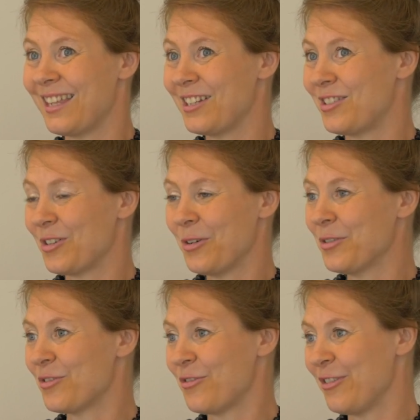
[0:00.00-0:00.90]
They
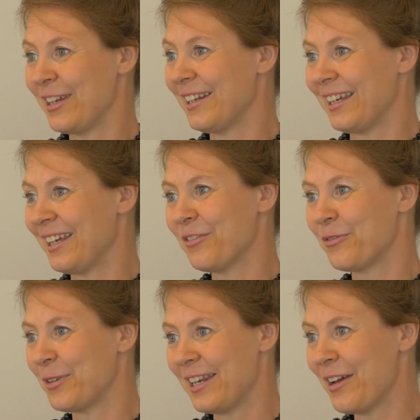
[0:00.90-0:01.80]
don't really.
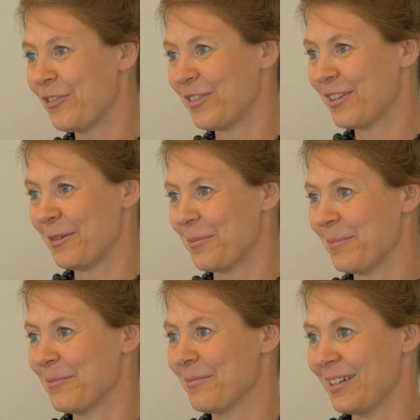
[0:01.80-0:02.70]
If we left
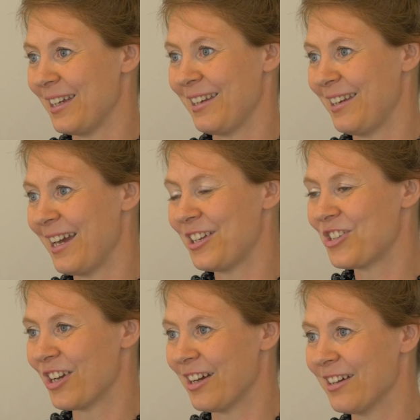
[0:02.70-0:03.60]
them in
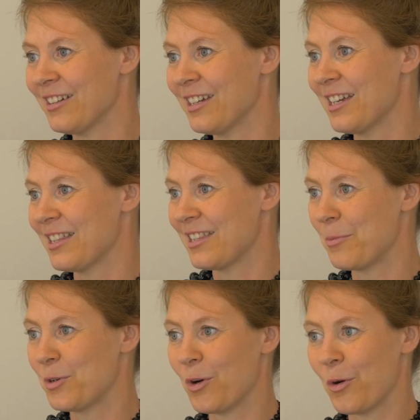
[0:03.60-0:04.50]
nature,
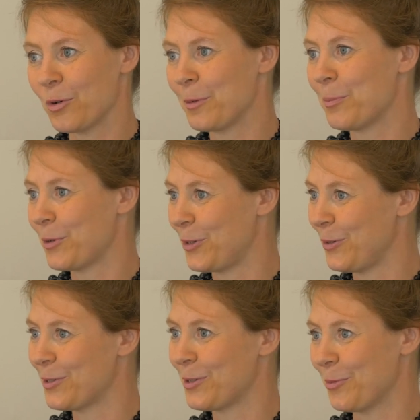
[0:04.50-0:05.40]
they would only
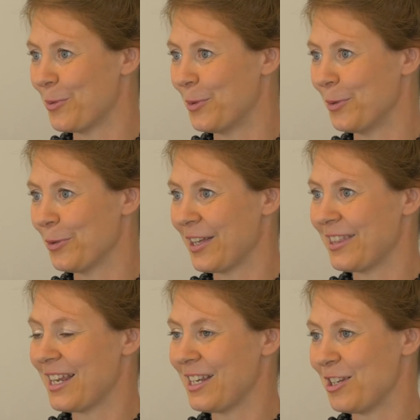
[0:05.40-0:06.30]
produce the wool
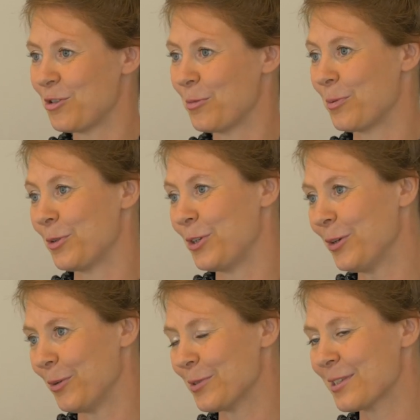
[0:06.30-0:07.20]
that they need to
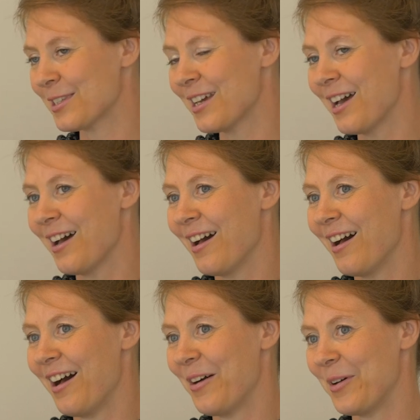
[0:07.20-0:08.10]
produce.
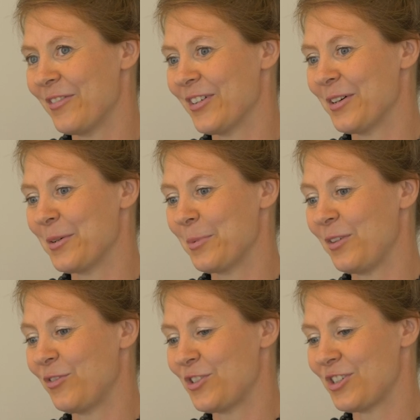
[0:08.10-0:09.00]
However,
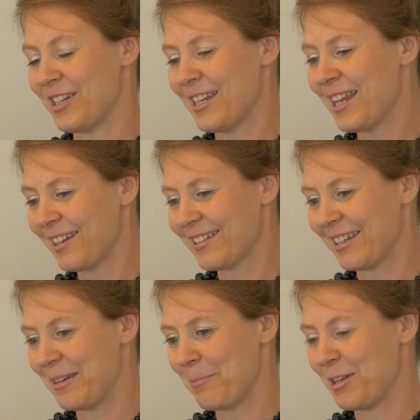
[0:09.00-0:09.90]
we've
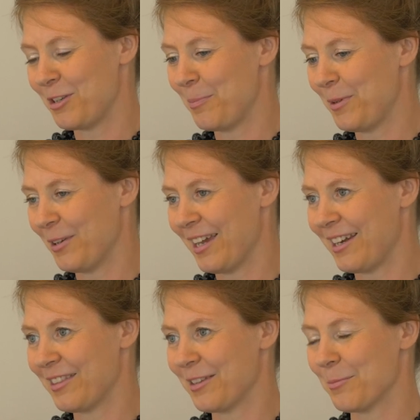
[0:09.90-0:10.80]
genetically
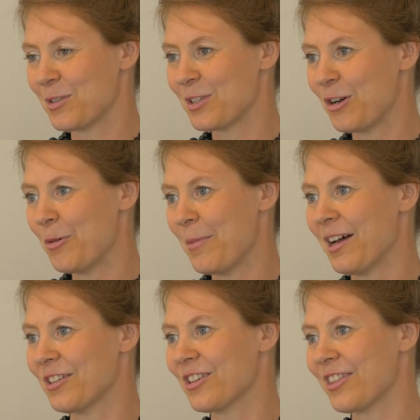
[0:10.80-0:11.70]
manipulated them so
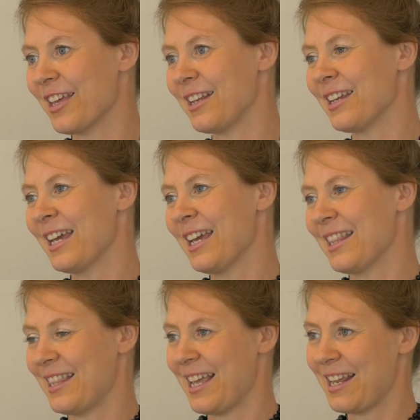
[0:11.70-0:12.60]
much that
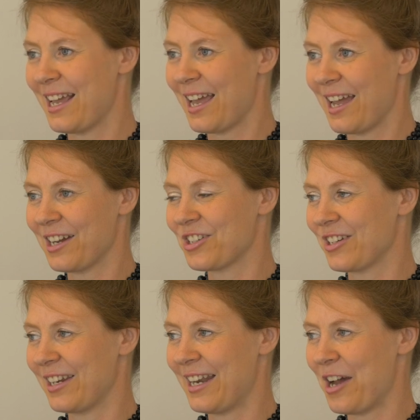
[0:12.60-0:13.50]
they
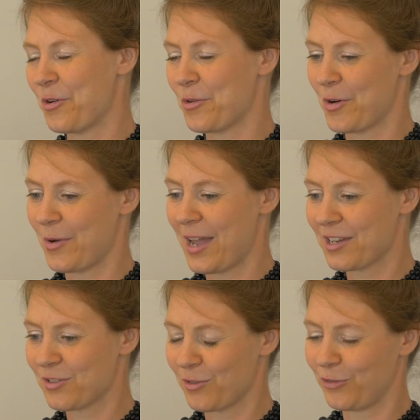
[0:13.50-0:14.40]
actually now grow
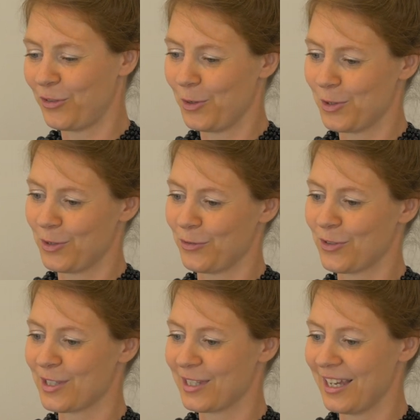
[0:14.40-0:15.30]
extra folds of
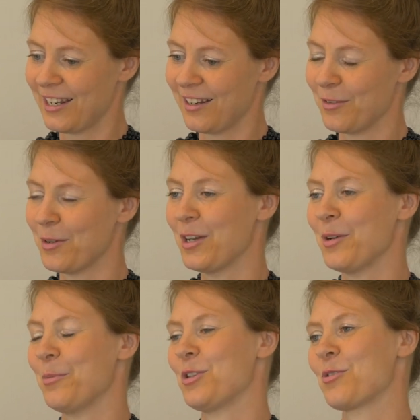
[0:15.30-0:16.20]
skin,
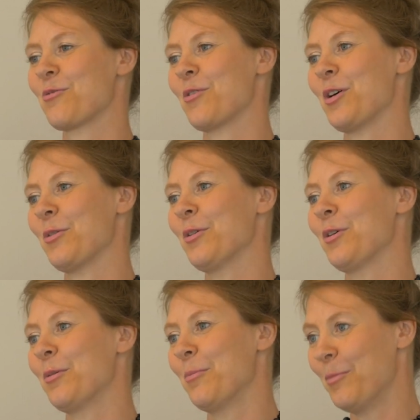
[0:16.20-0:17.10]
which grow
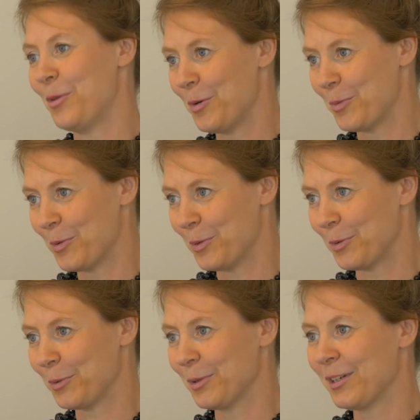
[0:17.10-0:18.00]
more
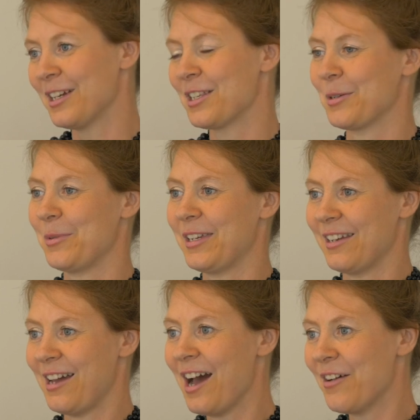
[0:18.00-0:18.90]
wool, so we
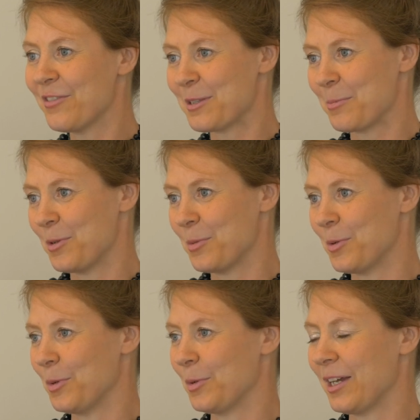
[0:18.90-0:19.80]
can harvest more
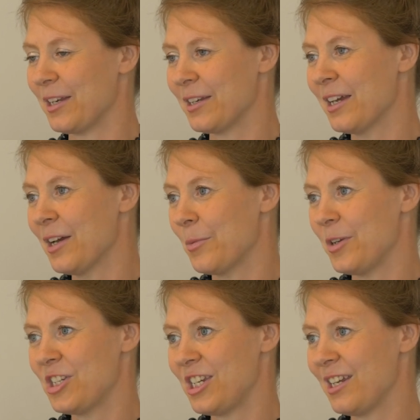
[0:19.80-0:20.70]
wool. And
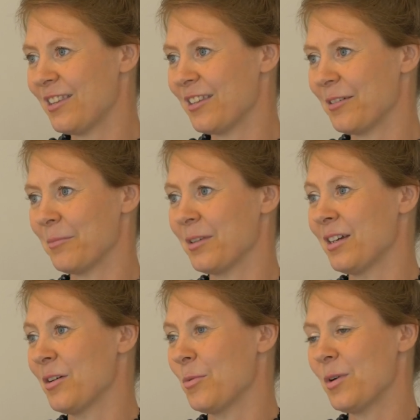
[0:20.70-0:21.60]
we shear them
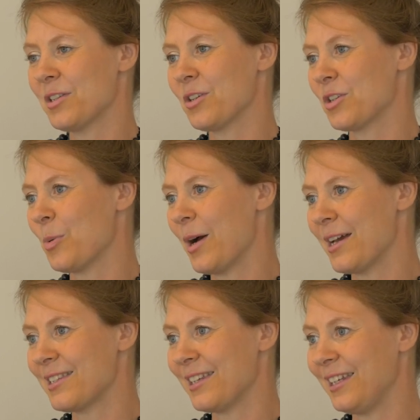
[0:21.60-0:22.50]
once or
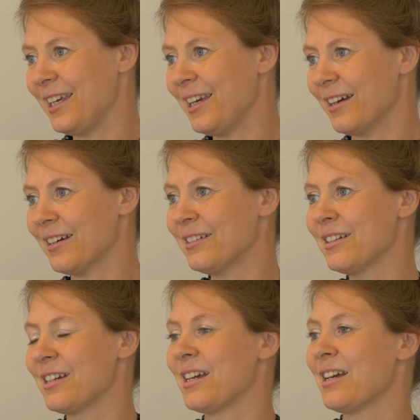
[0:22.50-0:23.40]
twice a year,